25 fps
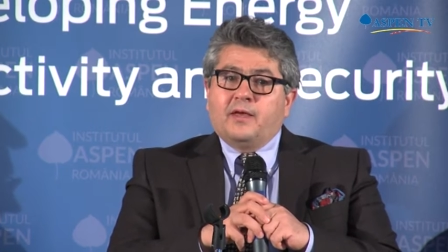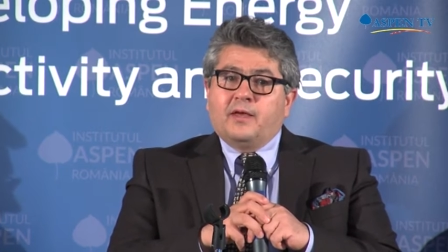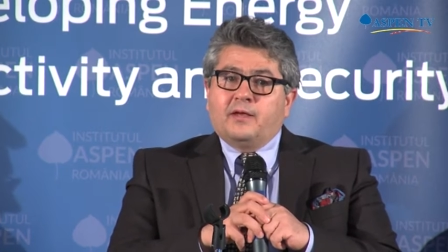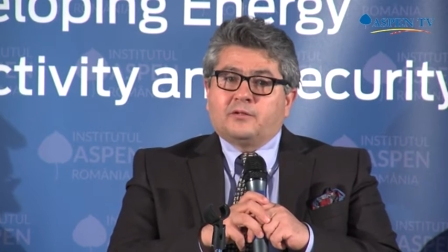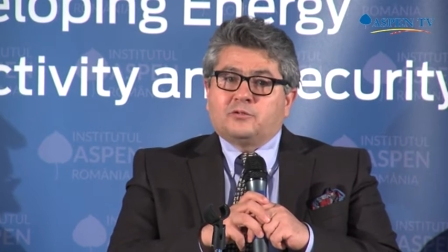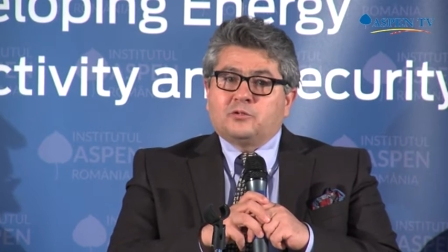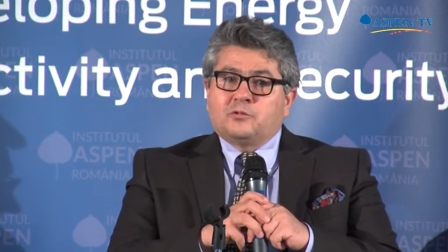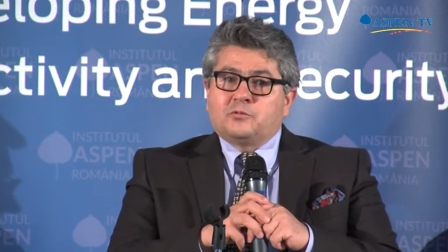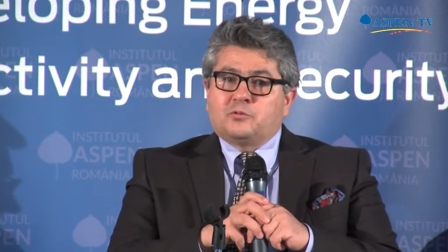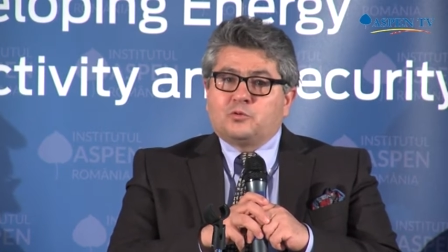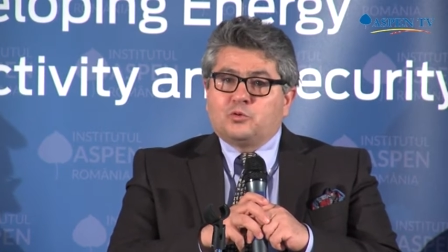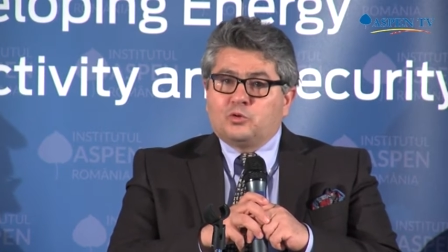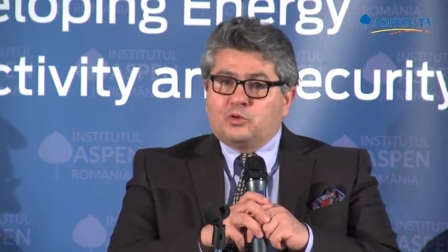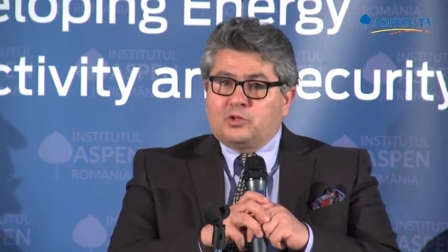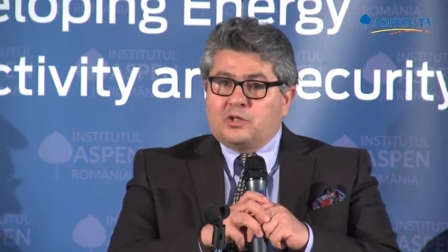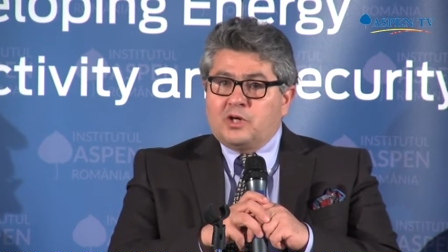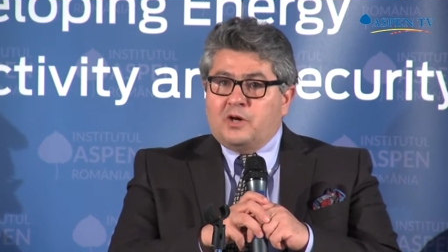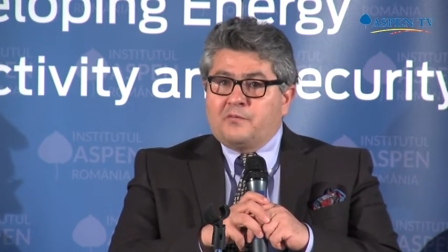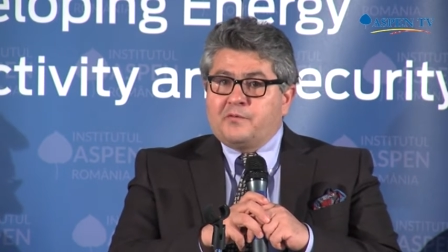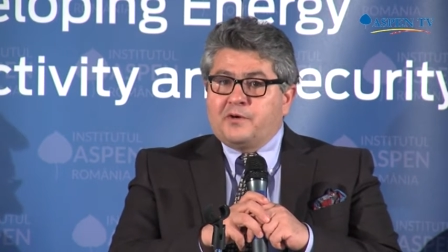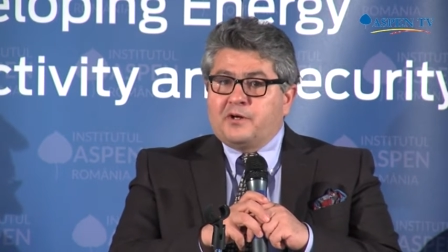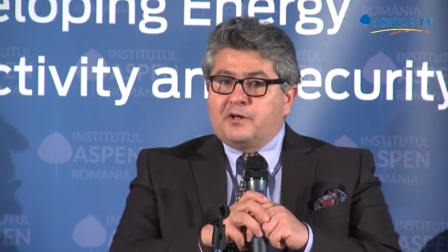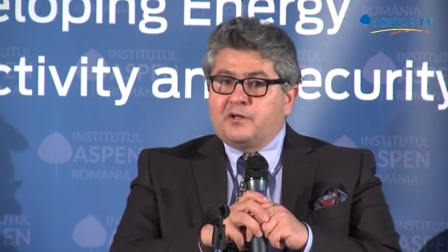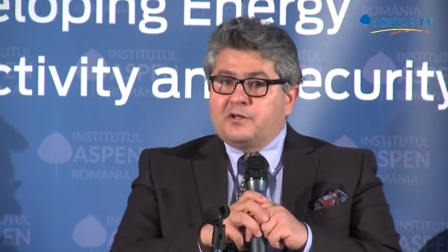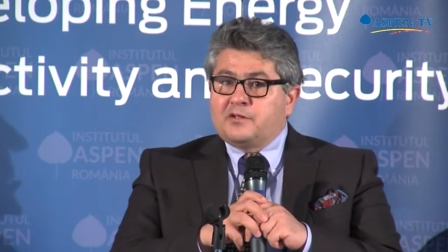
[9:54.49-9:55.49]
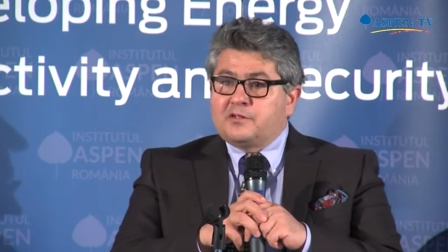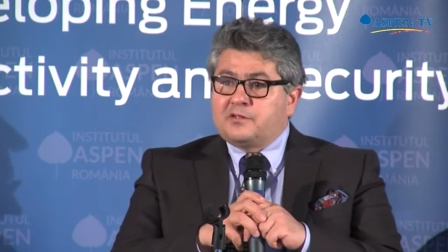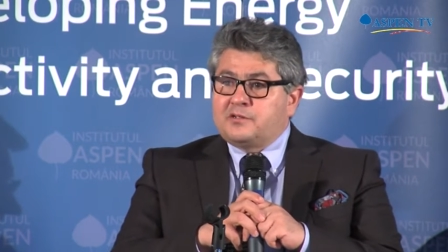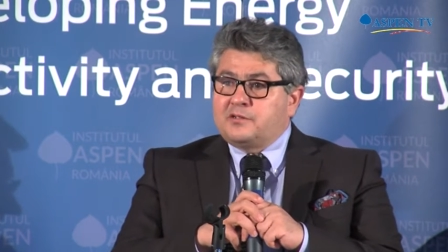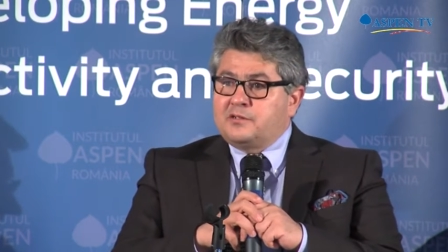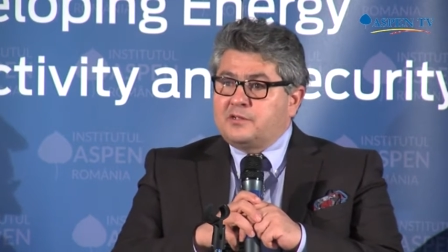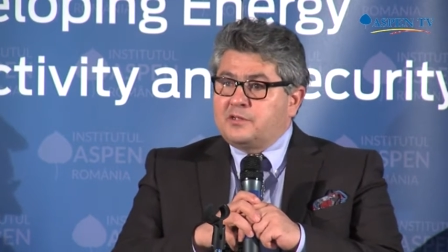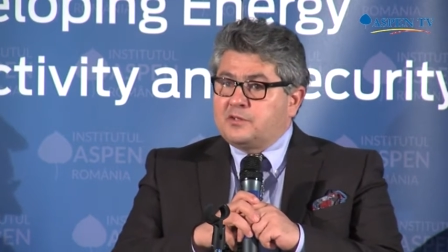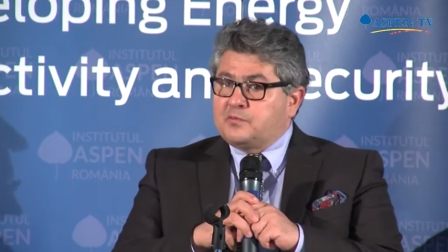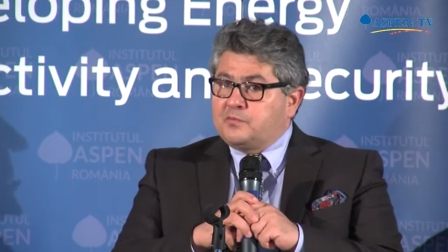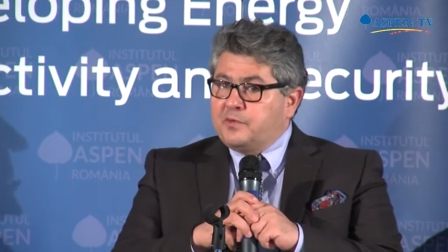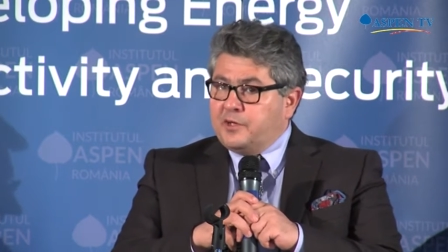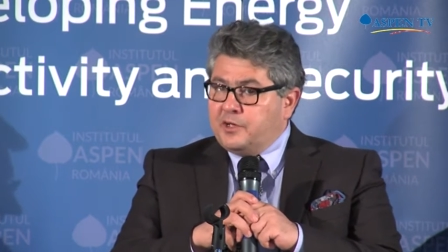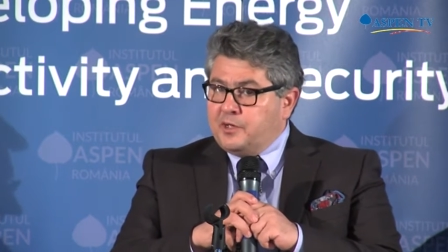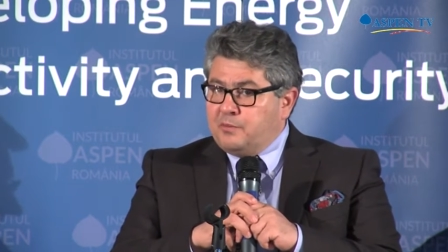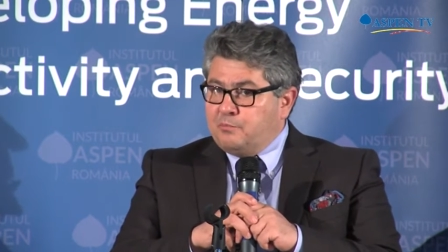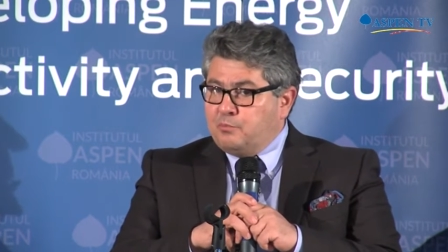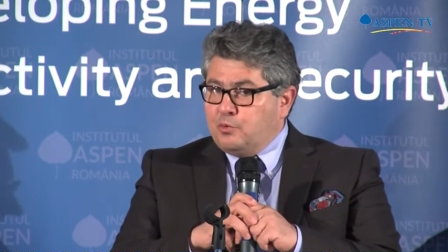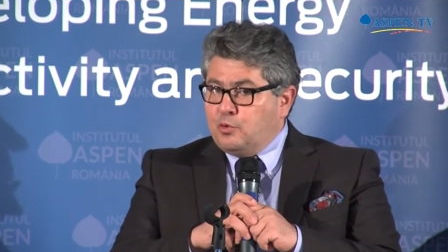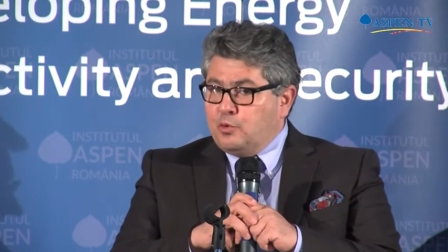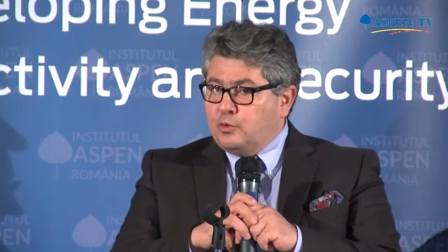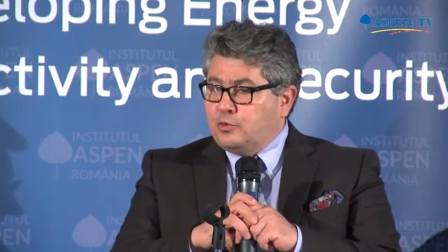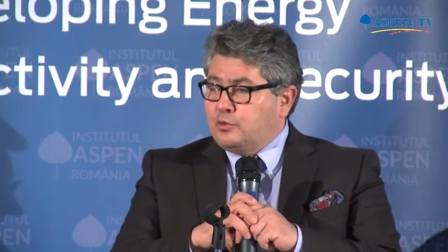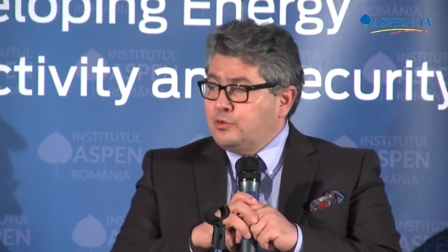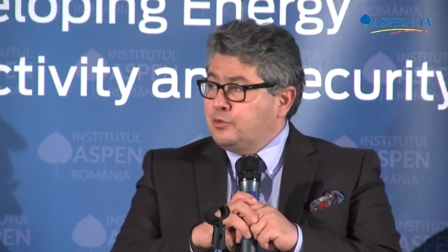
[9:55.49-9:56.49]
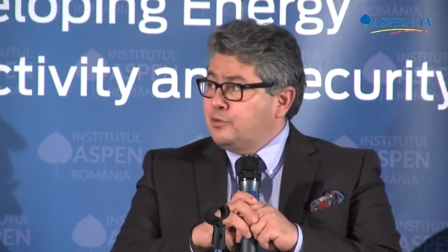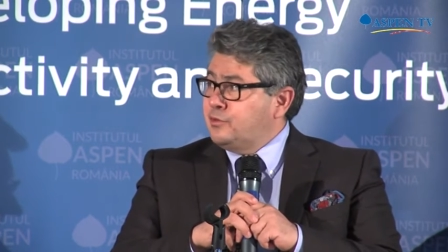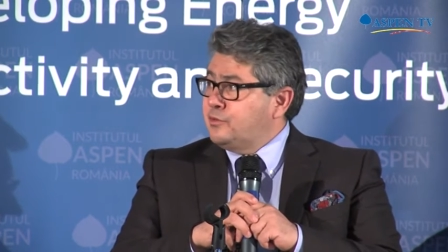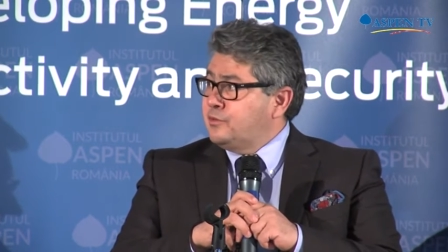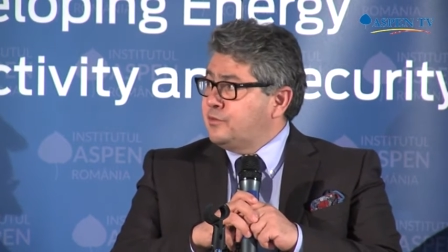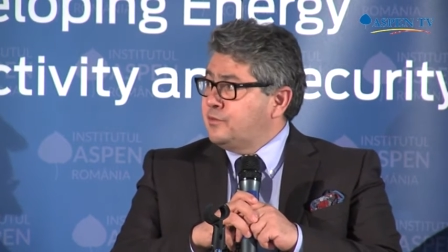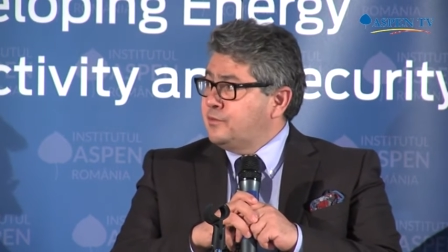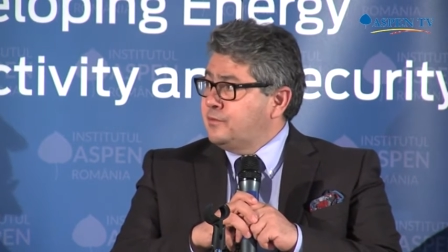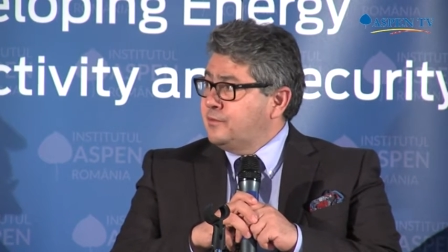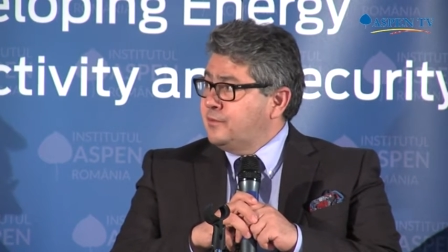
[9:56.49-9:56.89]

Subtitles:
So good governance is very important.